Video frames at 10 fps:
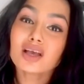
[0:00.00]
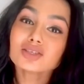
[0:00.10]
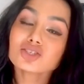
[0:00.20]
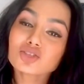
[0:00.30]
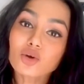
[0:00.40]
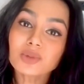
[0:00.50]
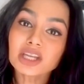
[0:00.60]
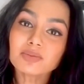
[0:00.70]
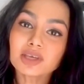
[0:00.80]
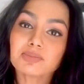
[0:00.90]
So
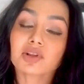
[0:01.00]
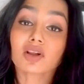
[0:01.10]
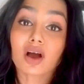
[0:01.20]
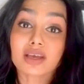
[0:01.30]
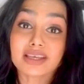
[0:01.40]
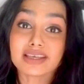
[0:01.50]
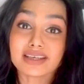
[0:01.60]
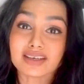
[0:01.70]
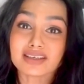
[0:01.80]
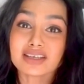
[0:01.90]
many people are
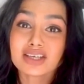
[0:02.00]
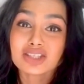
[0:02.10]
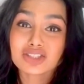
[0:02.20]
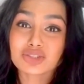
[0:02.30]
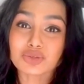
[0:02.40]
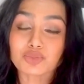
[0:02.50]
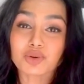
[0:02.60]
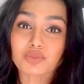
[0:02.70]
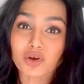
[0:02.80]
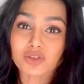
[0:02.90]
eager to
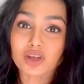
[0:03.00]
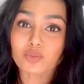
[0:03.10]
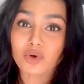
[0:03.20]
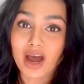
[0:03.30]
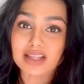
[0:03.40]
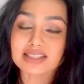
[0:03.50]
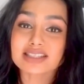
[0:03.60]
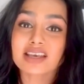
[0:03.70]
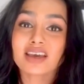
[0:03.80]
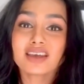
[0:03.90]
promote their
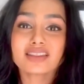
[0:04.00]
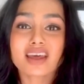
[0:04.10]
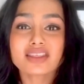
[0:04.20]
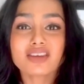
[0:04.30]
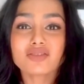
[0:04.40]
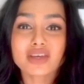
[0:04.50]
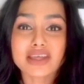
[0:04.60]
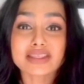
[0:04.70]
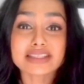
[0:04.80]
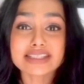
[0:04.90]
brands that they
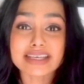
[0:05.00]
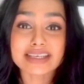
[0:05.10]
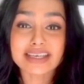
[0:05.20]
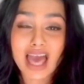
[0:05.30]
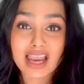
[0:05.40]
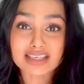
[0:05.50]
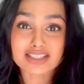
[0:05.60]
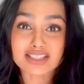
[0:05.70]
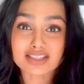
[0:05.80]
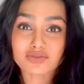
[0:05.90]
forget the
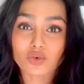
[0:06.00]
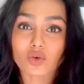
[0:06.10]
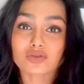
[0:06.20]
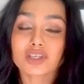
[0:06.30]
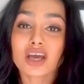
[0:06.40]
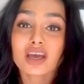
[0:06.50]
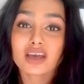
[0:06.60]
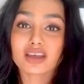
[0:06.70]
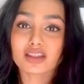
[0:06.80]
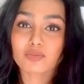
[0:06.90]
technicalities involved
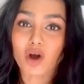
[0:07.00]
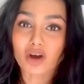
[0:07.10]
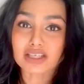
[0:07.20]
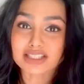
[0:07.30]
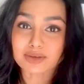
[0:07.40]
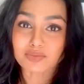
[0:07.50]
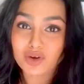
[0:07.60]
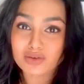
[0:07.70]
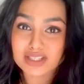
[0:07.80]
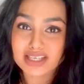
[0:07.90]
in the marketing
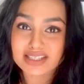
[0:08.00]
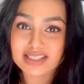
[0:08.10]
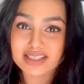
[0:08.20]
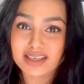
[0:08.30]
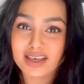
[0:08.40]
process.